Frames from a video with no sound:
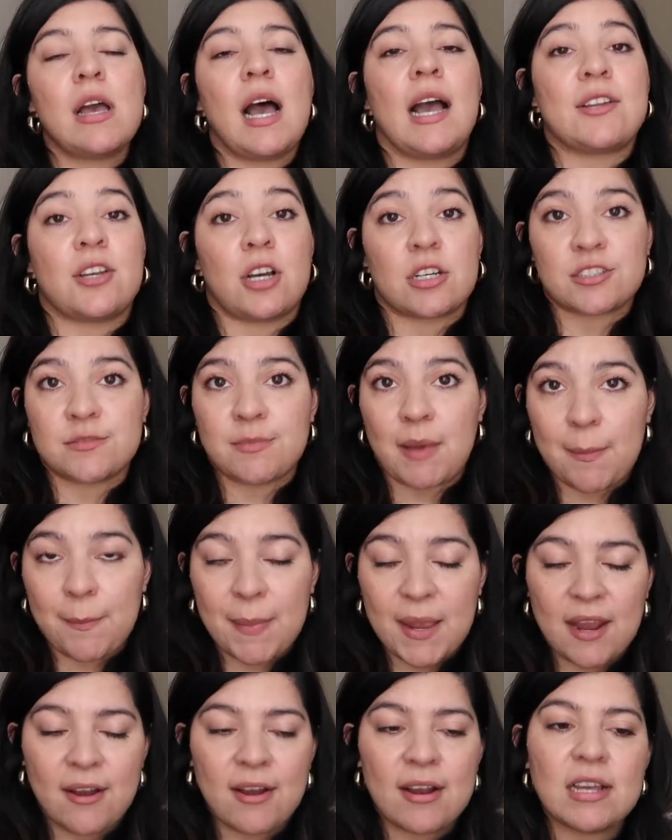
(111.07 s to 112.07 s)
I talked to my
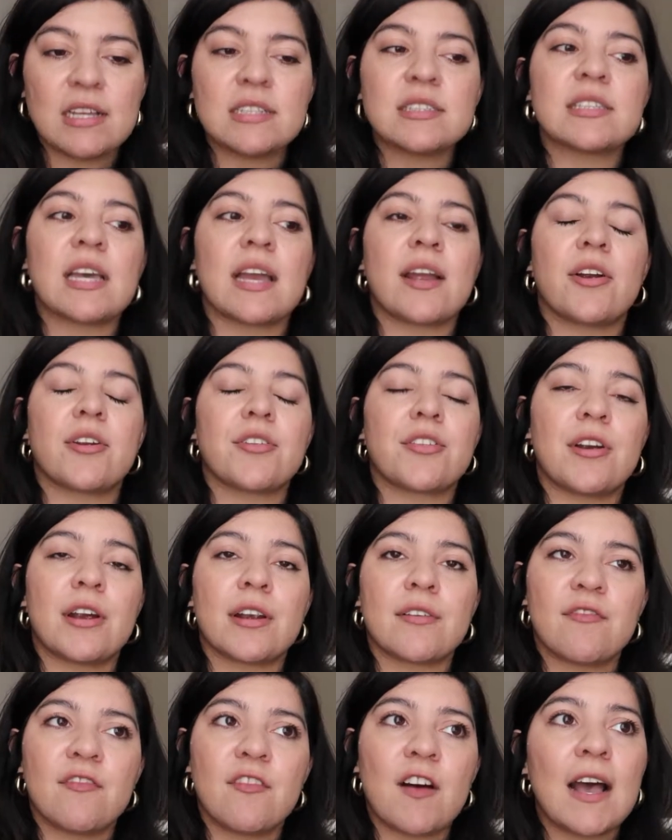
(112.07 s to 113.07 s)
parents, I heard their
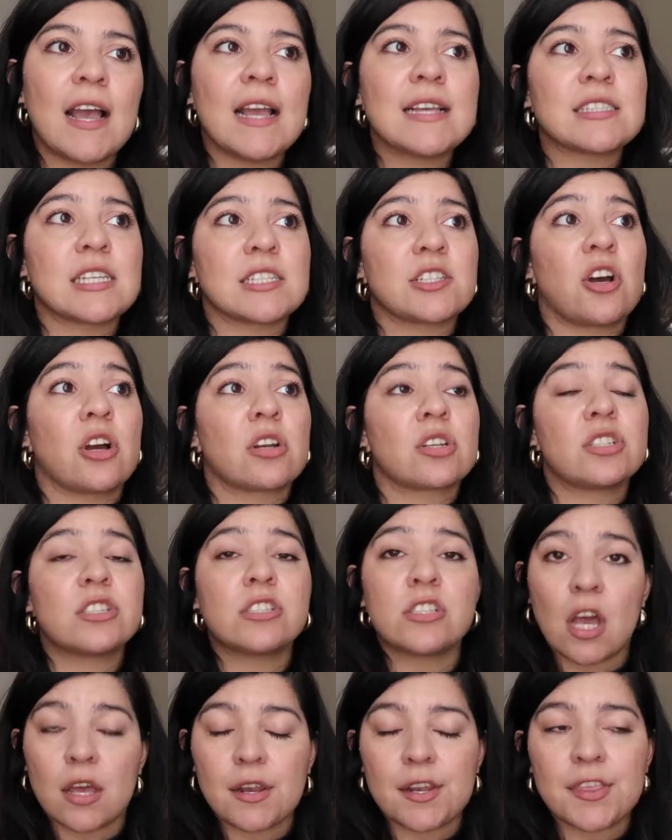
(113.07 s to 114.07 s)
advice, I talked to
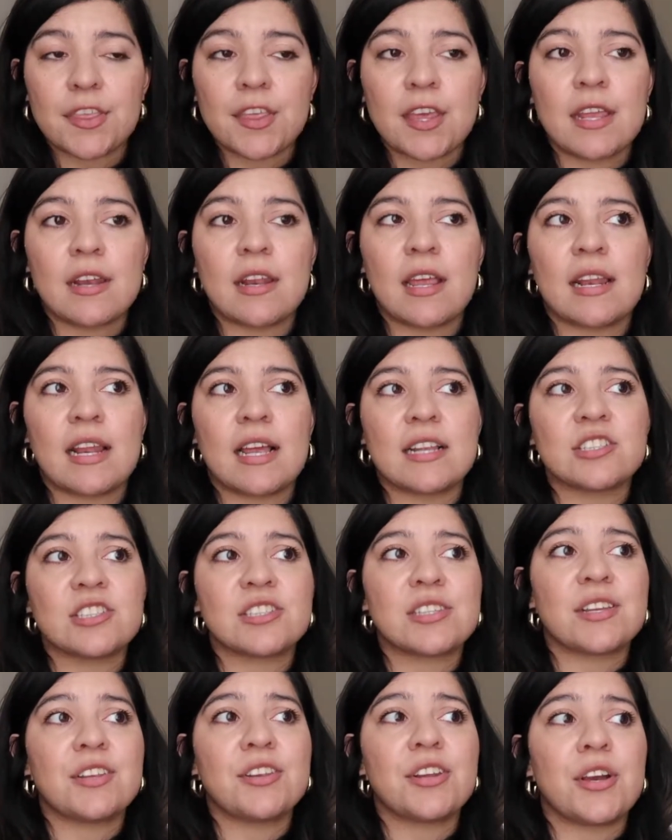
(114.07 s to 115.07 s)
Jonathan, and I
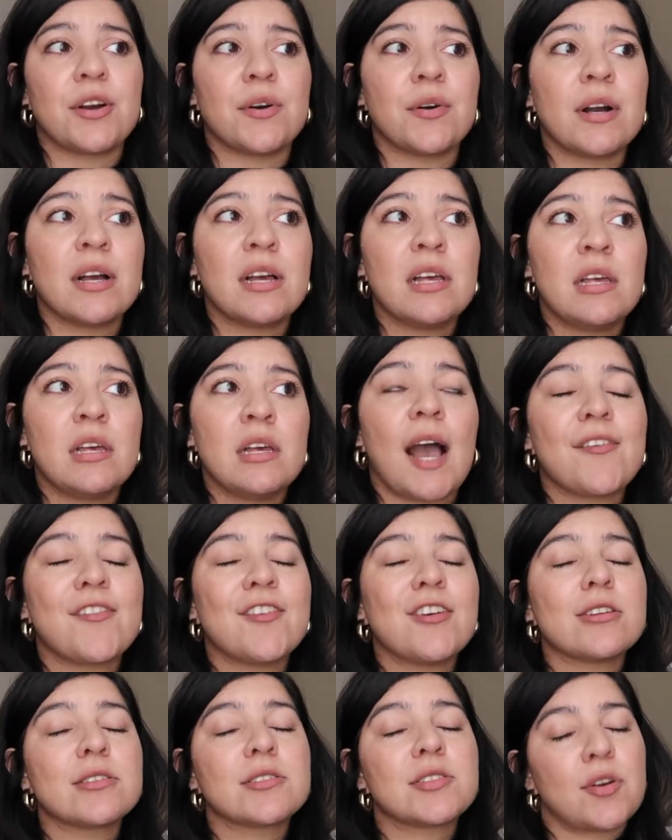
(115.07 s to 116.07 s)
just said, you know, I
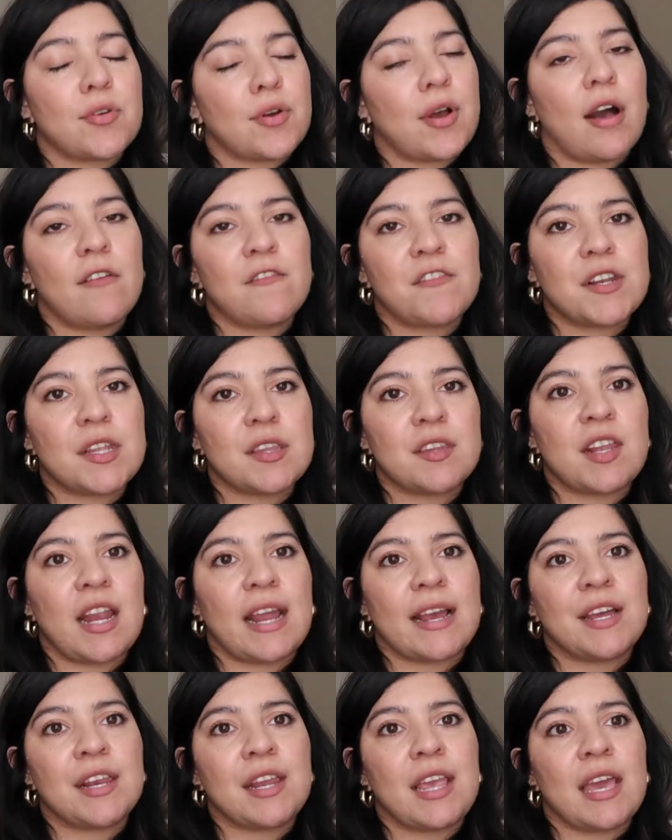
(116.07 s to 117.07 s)
feel so confident that
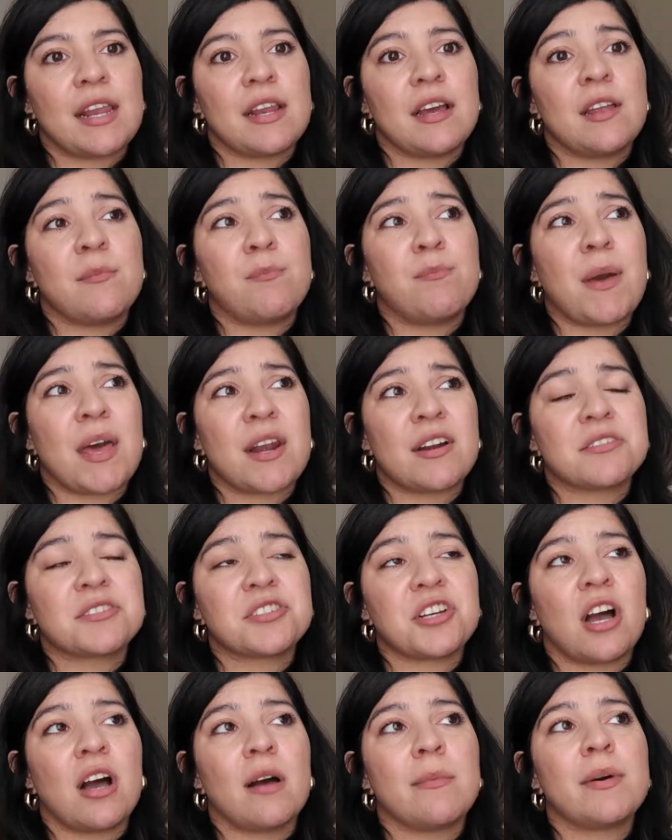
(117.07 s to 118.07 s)
I could get a better
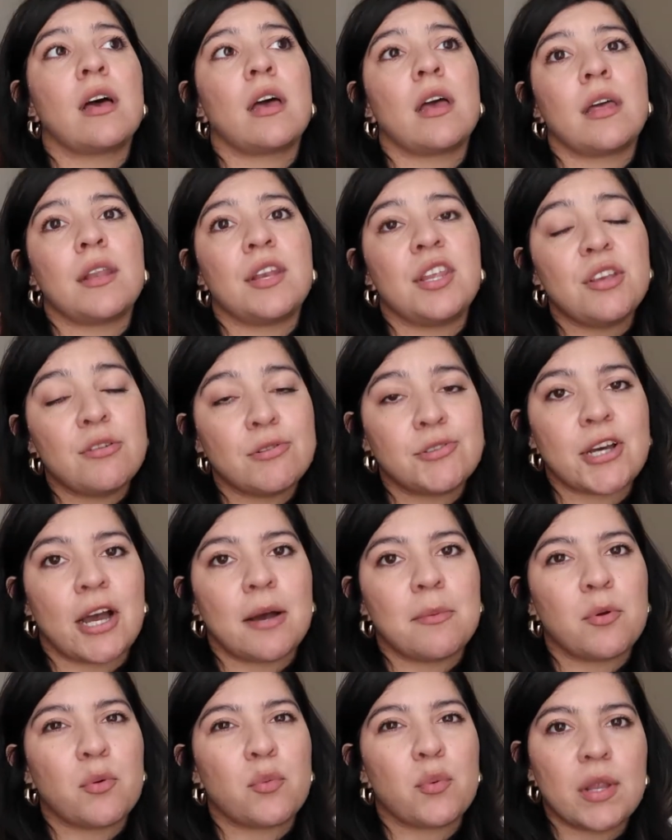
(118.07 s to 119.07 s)
job, a new
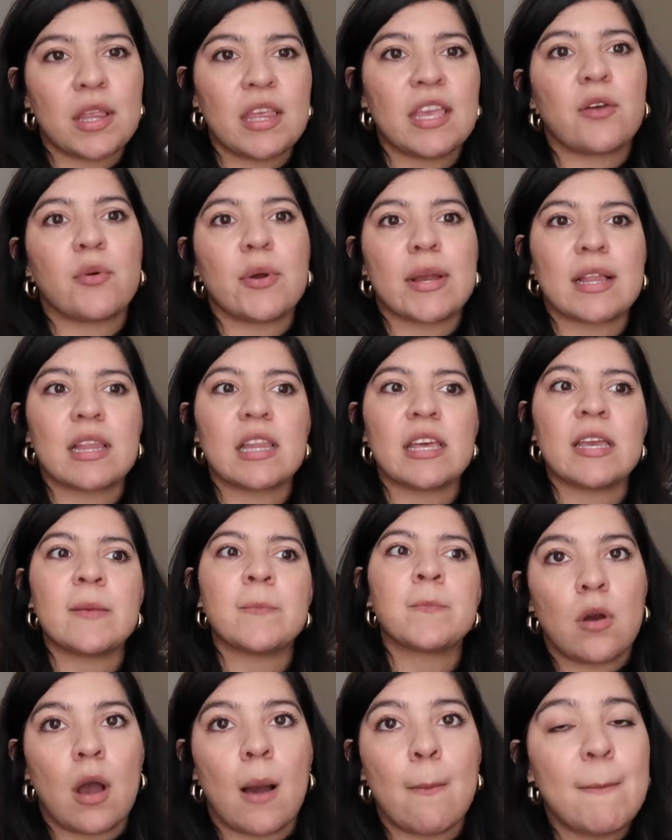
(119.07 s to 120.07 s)
job really
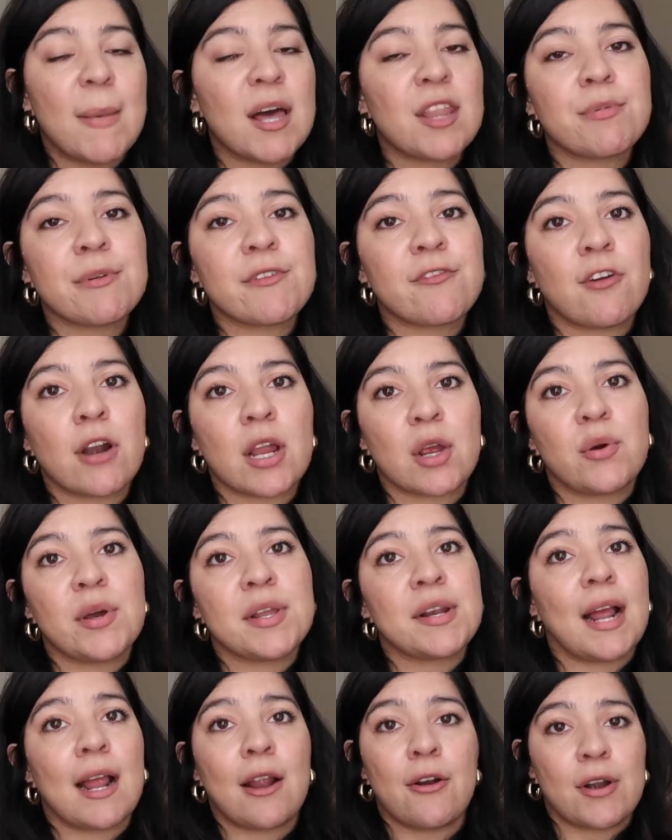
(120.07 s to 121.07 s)
quickly. A month before I
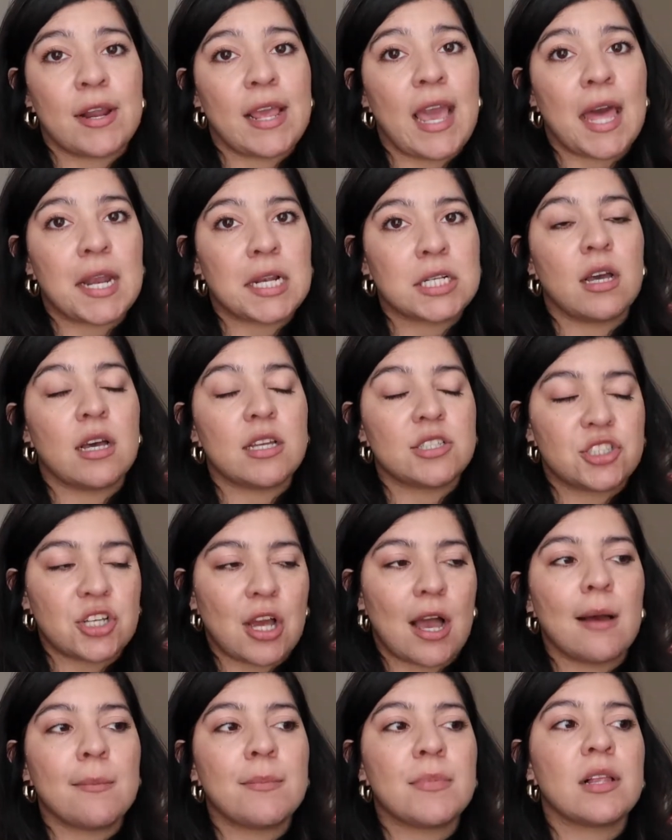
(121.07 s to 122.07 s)
quit, I already had a
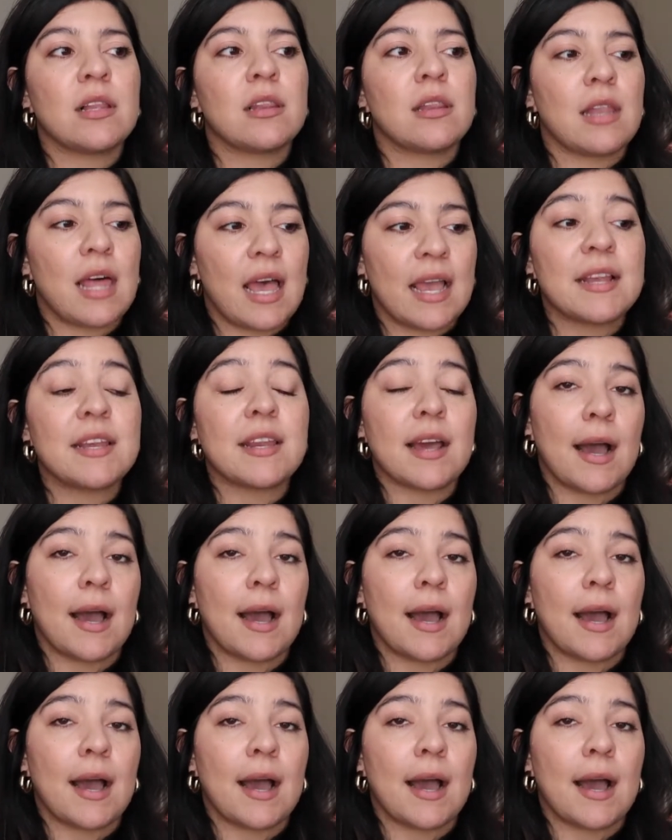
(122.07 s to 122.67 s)
job lined